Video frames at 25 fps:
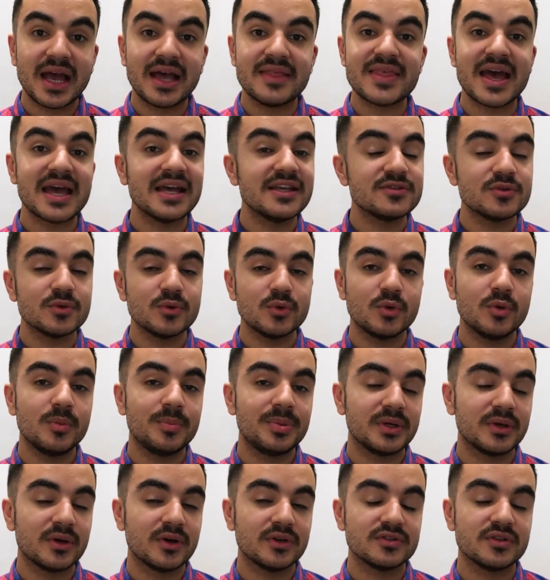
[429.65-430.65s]
And that is all
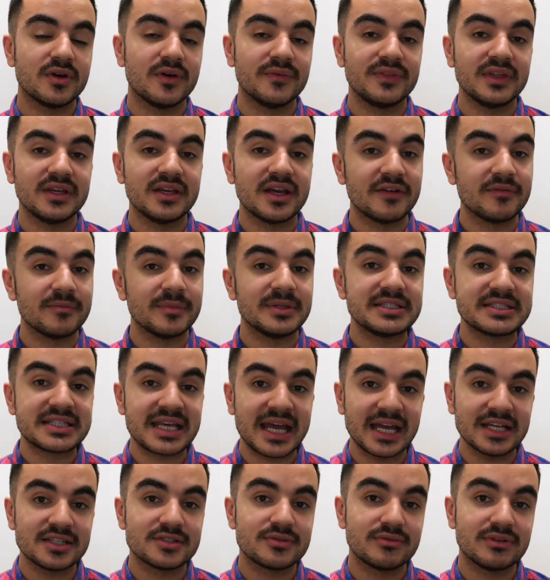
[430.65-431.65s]
because of the government
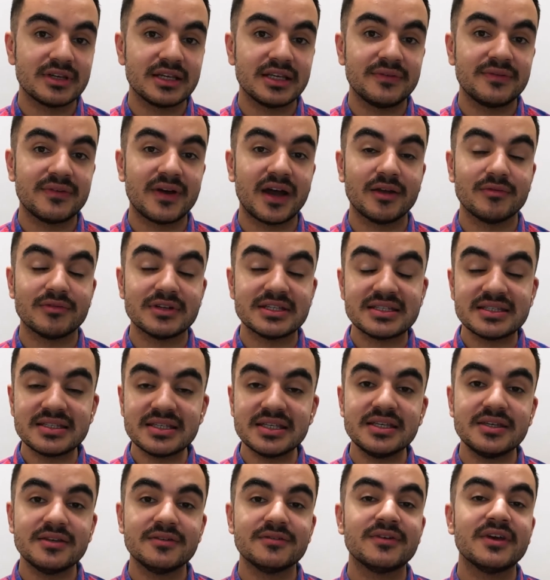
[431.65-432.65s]
tax relief I
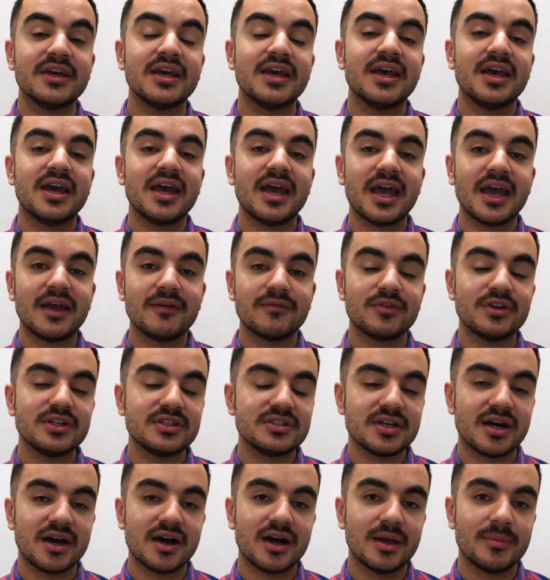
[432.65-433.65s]
receive every
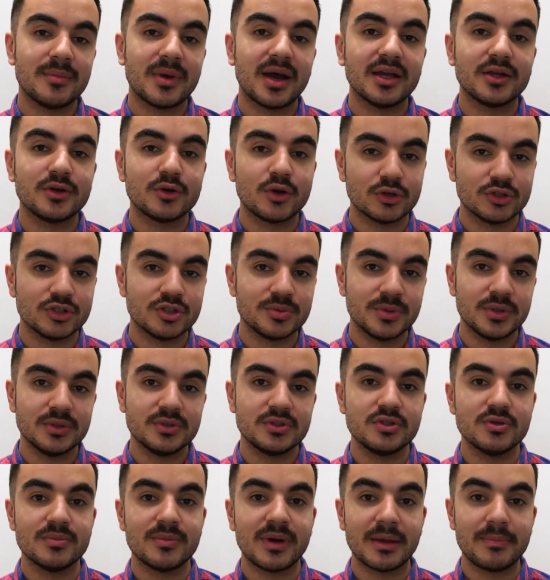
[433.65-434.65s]
time I contribute
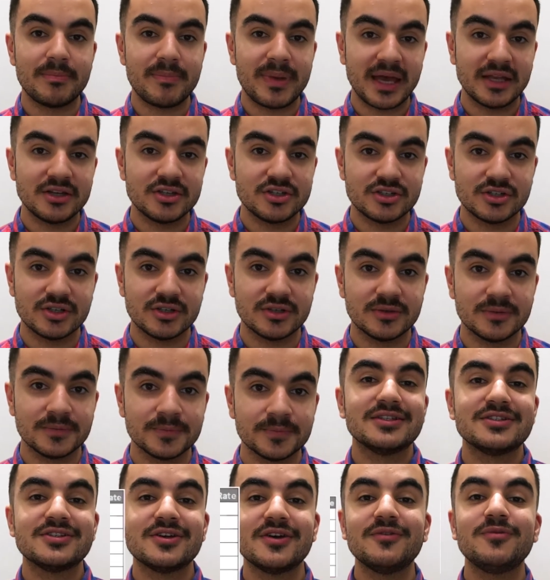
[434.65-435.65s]
to my pension.
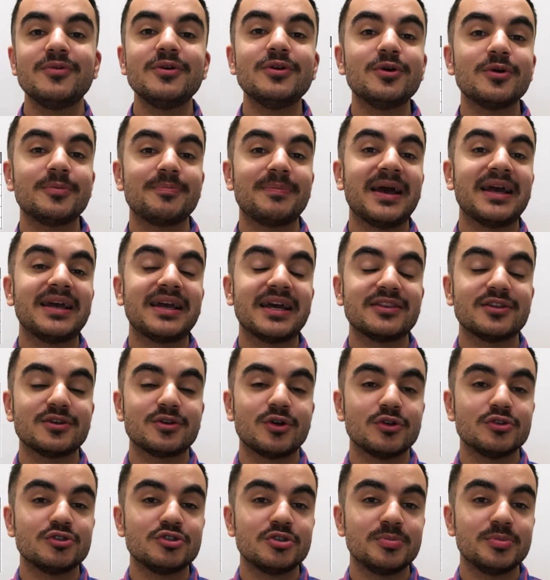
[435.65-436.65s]
So if we look back at the
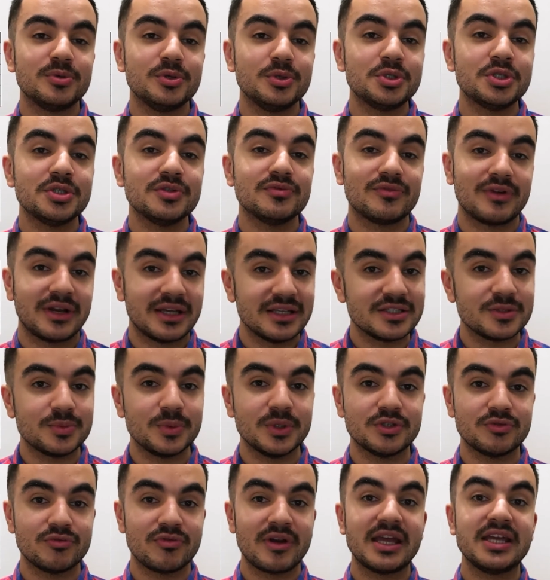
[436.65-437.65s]
contribution rates,
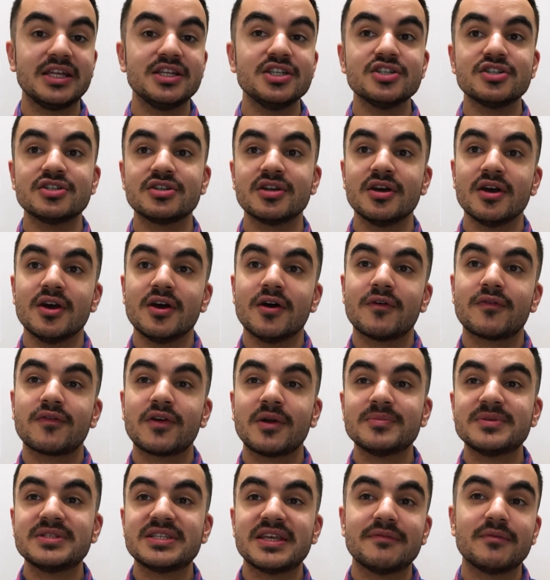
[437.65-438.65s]
which ranged
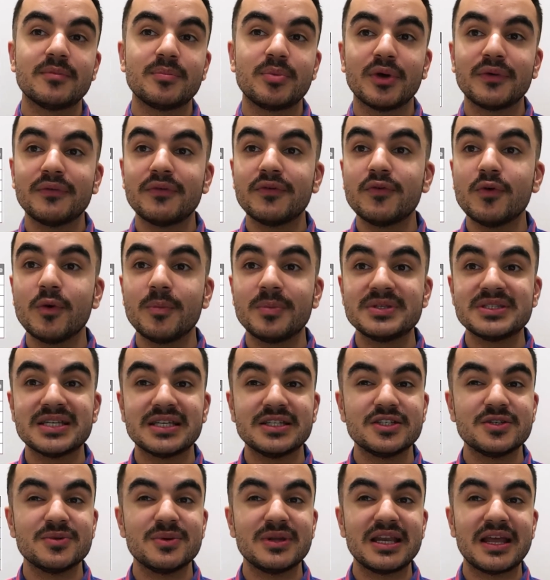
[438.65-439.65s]
from
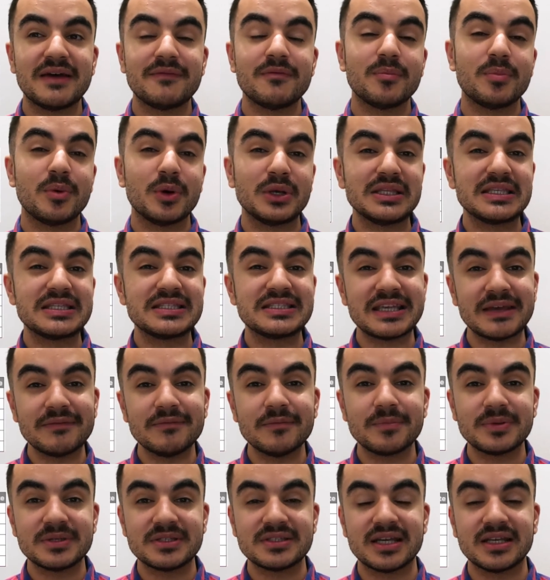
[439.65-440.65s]
7.4% to
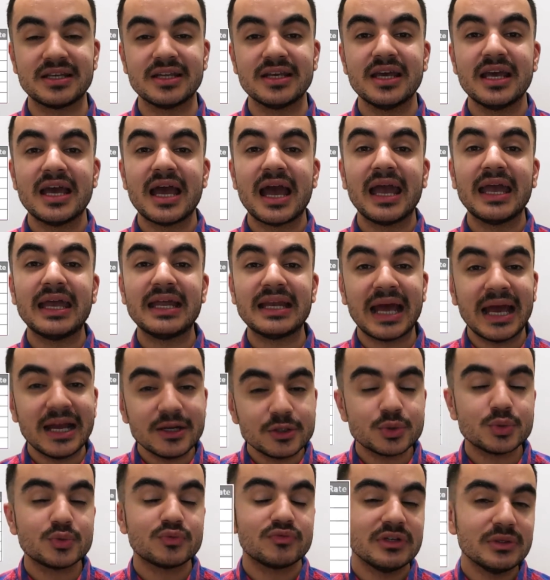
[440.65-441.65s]
11.7%, in
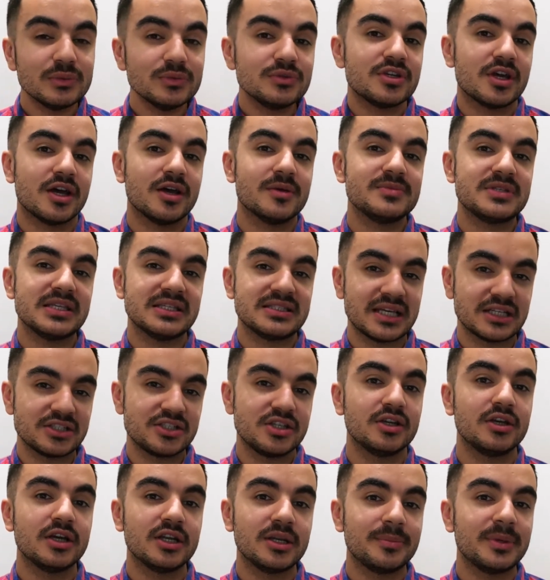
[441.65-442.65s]
actual real terms, it's
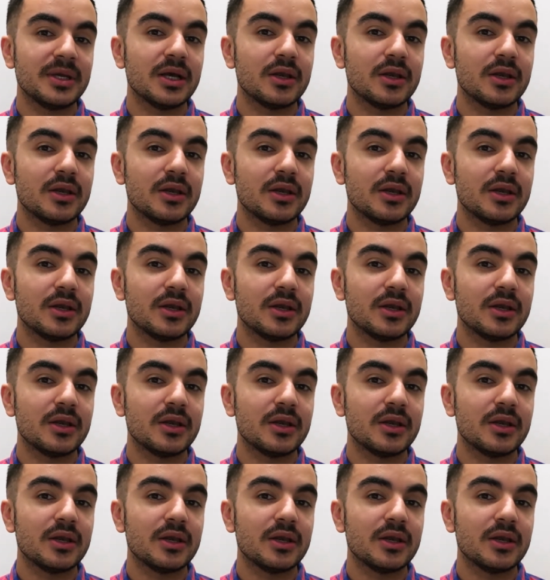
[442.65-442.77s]
actually going to